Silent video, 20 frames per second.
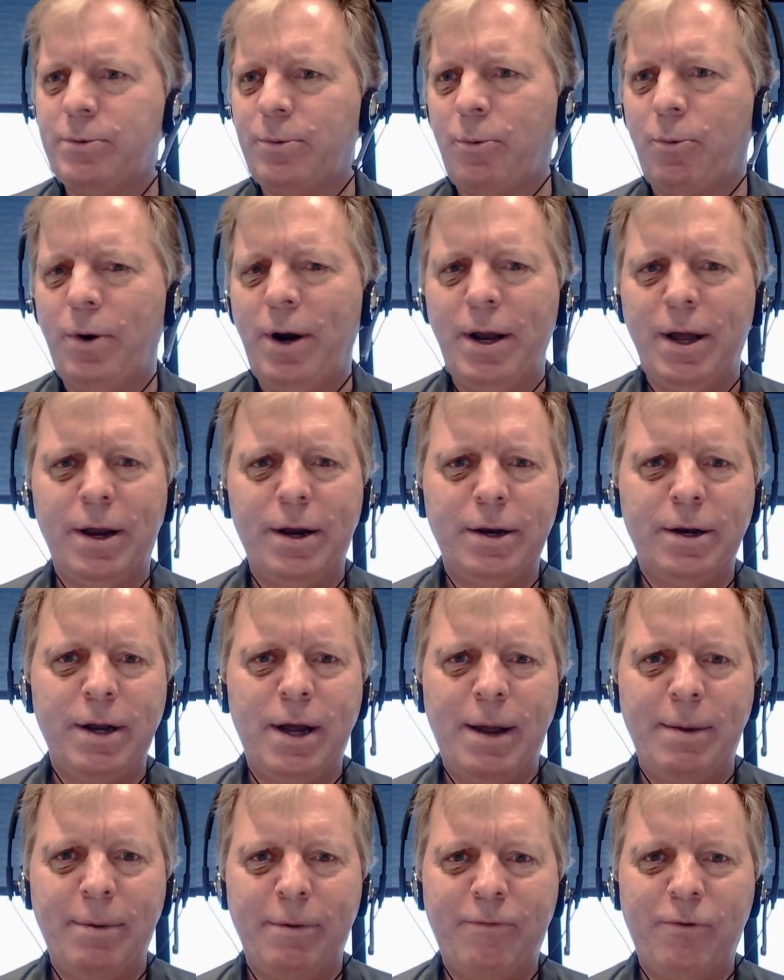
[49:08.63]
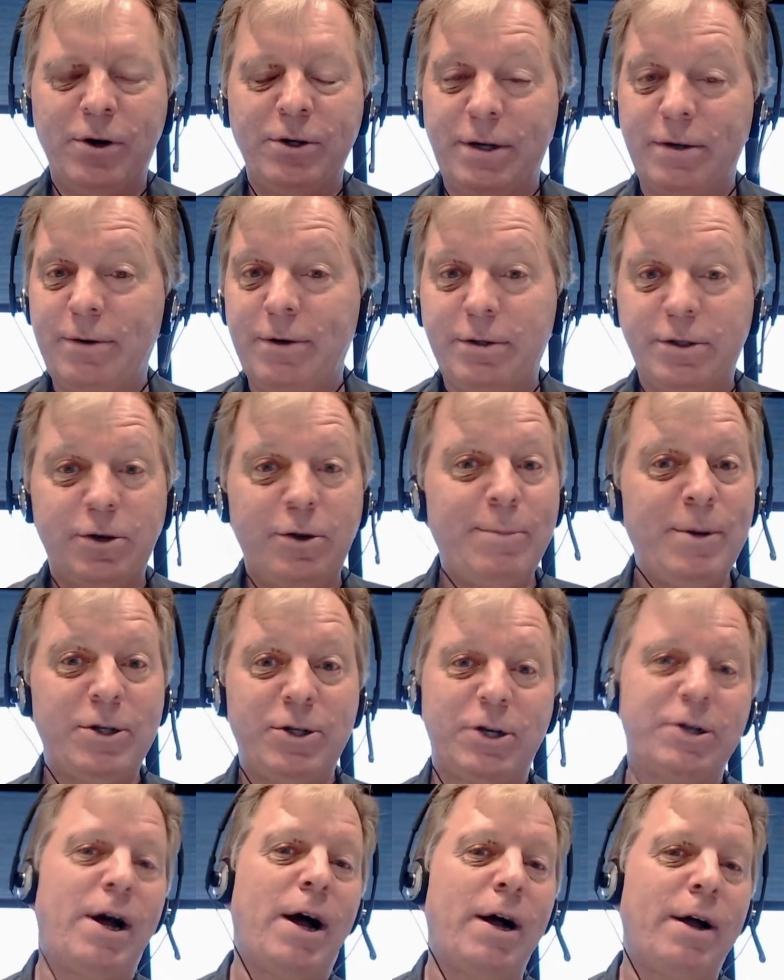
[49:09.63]
We're running out of time, unfortunately. There's so
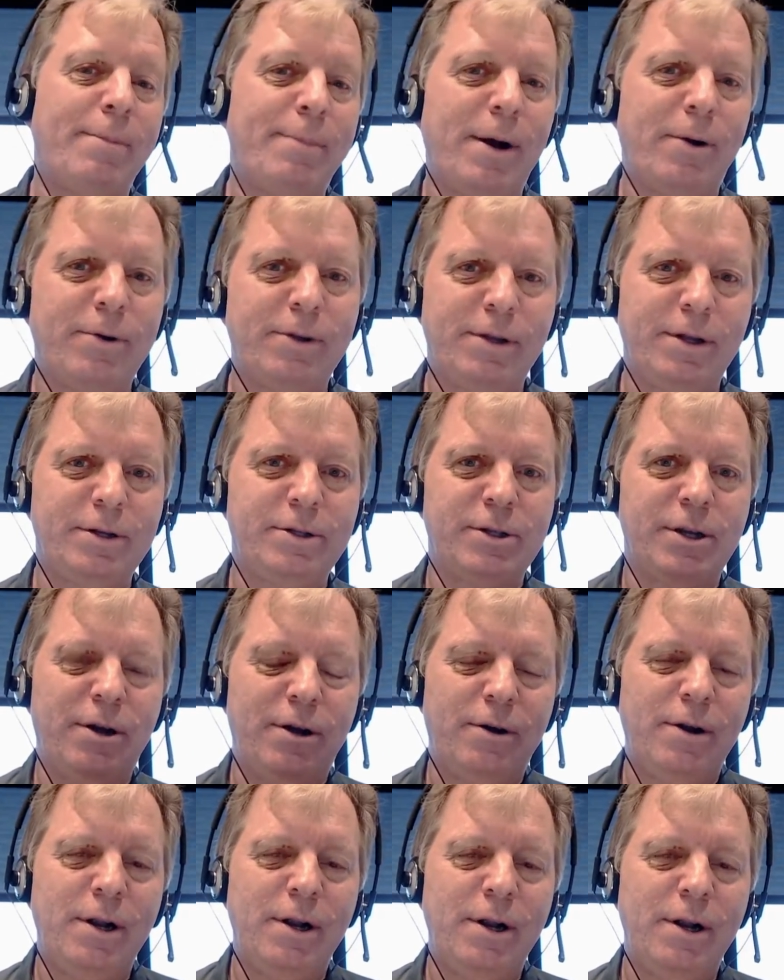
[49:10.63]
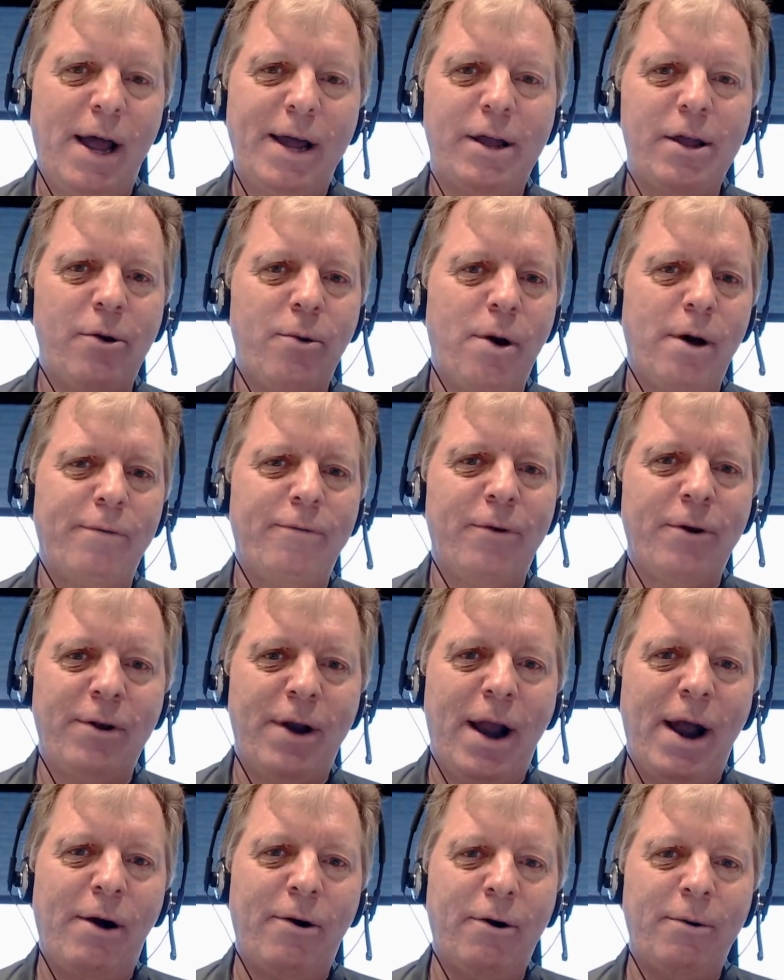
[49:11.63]
much to talk about with this, so I could go on for
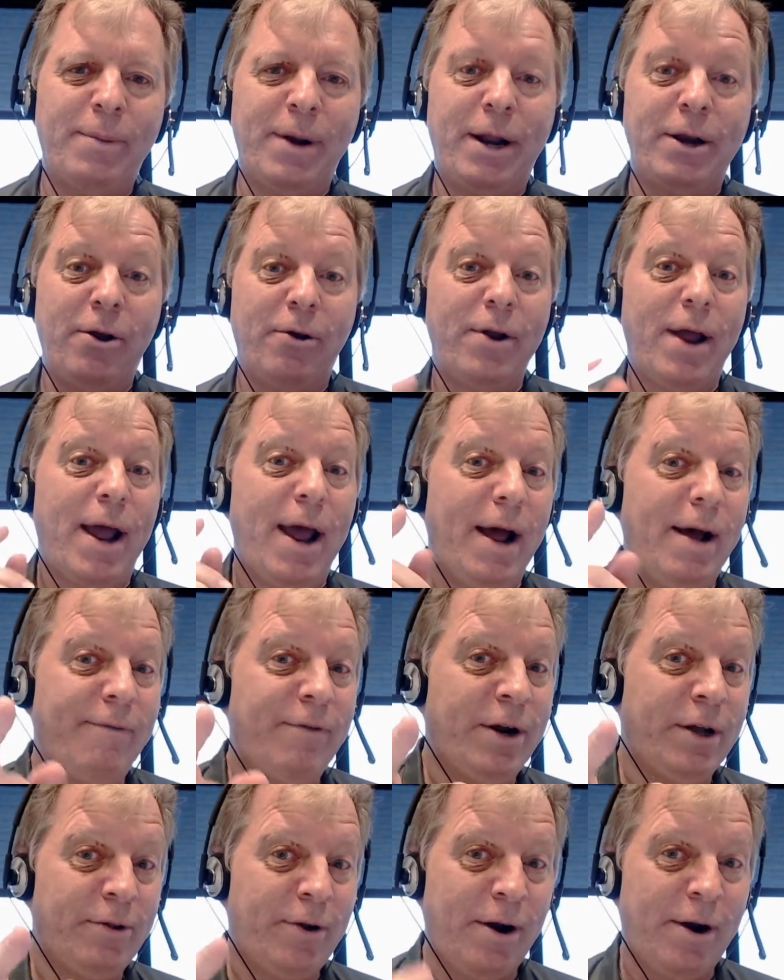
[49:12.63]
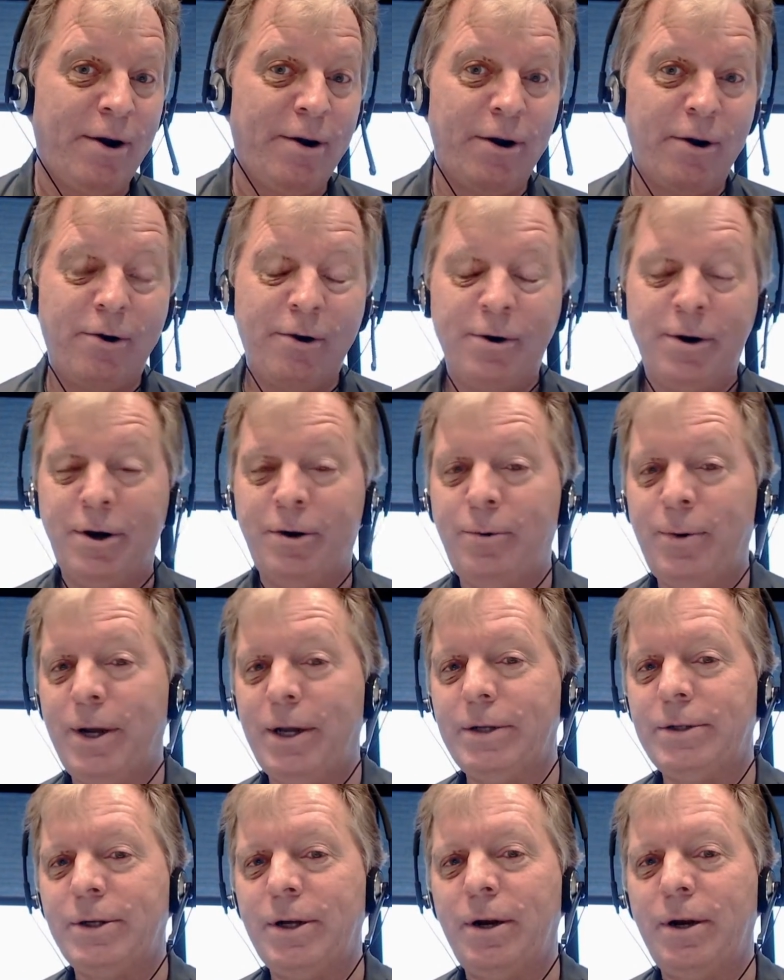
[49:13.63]
another hour, but I don't have another hour according to TWiT.